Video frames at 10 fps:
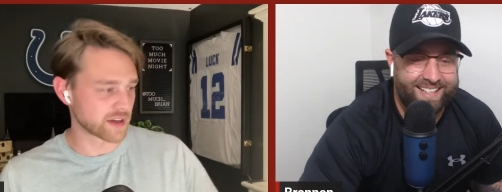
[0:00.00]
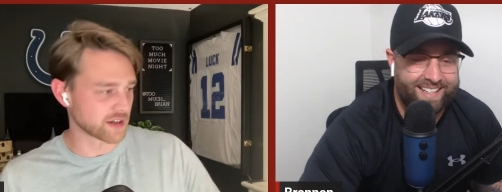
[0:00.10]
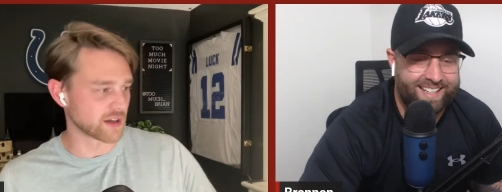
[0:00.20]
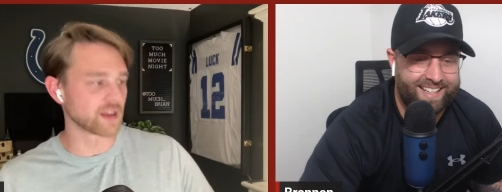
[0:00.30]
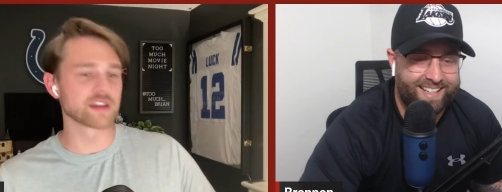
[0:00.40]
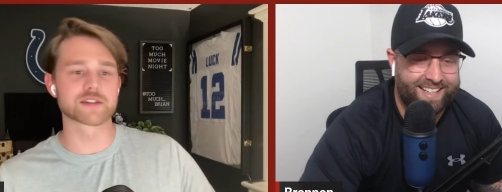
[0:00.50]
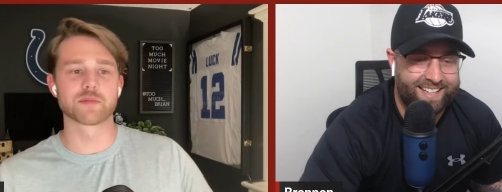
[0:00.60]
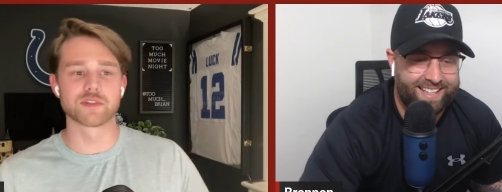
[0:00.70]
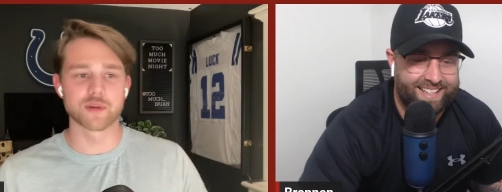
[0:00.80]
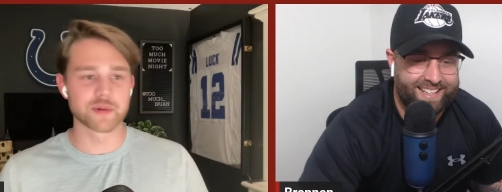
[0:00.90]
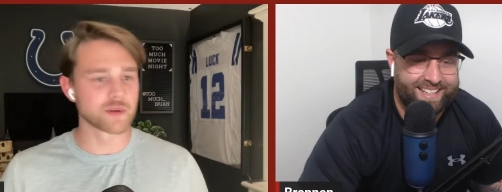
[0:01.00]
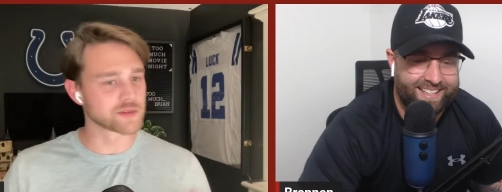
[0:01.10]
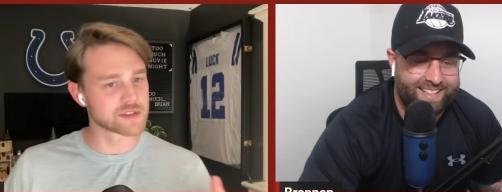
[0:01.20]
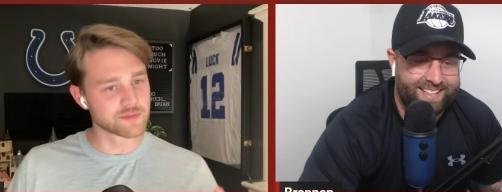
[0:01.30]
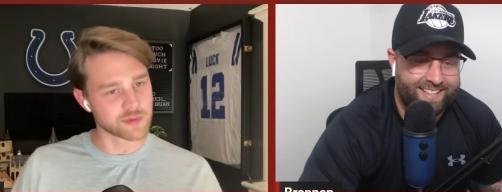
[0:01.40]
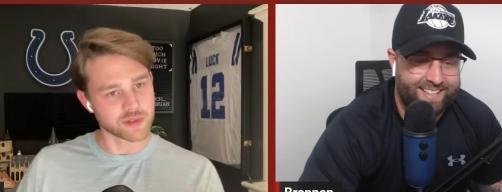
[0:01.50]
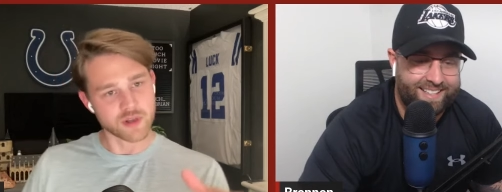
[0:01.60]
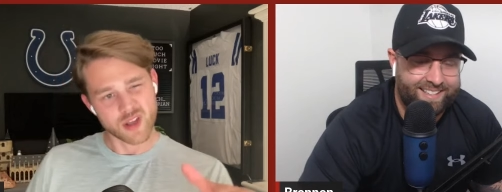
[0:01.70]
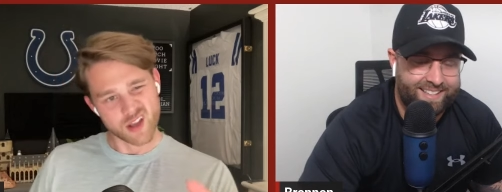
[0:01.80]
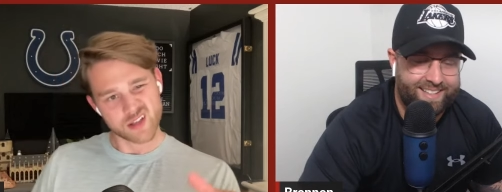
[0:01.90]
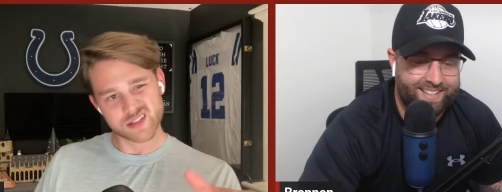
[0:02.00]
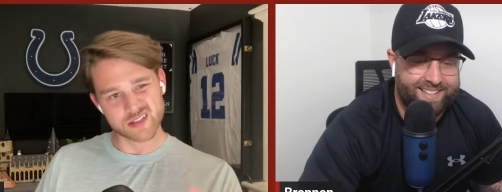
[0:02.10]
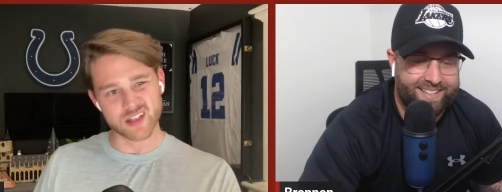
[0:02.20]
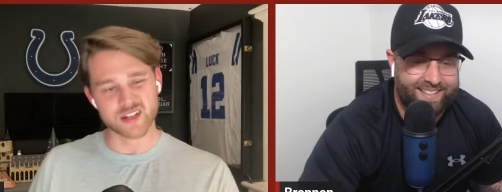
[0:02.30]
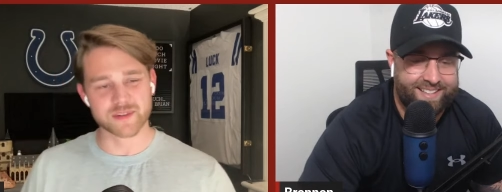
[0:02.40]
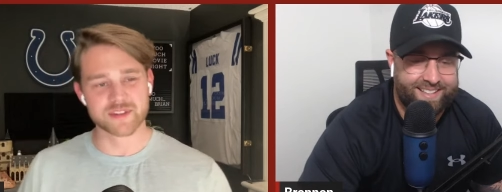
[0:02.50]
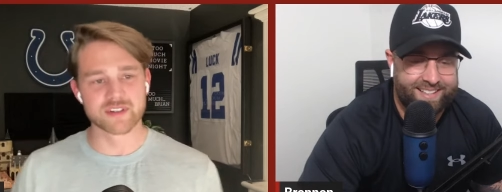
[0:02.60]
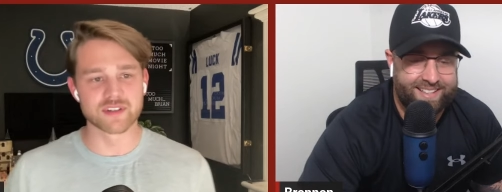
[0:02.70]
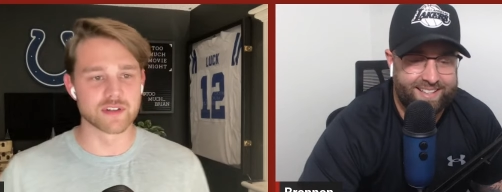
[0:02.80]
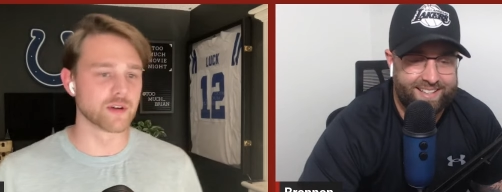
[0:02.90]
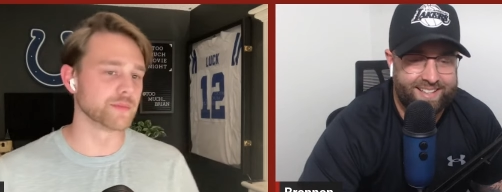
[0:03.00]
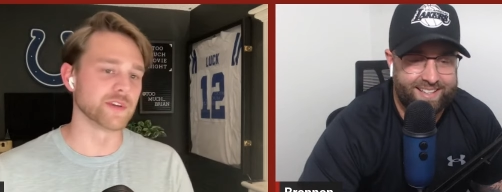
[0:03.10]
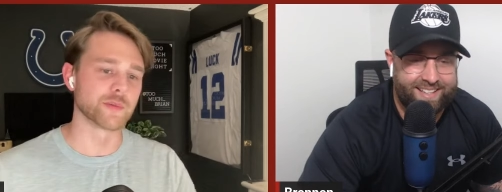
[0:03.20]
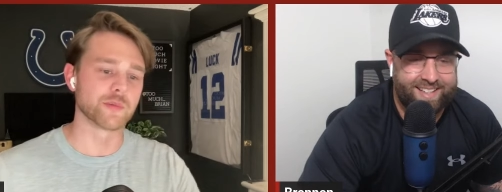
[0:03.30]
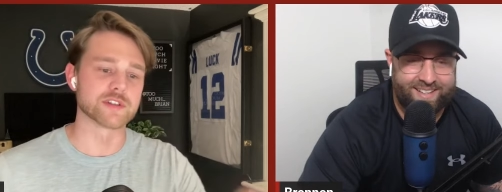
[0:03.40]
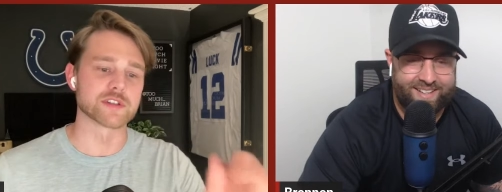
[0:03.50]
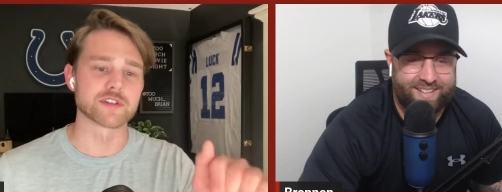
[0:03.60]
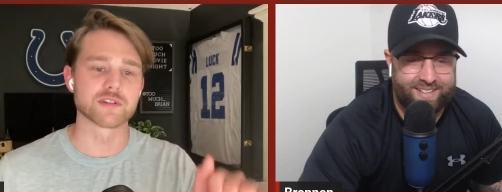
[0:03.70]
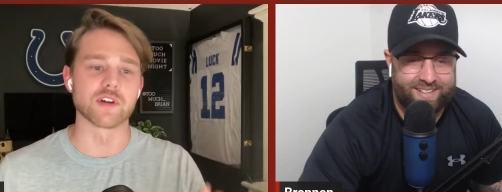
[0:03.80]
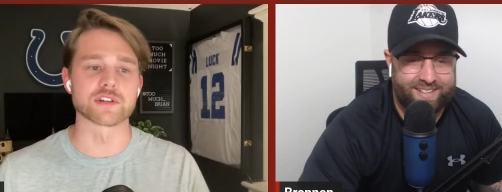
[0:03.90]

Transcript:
Speaker 1: a, a, list pulled up here. We'll see if we can slide them in there. Nope, nope. We just lost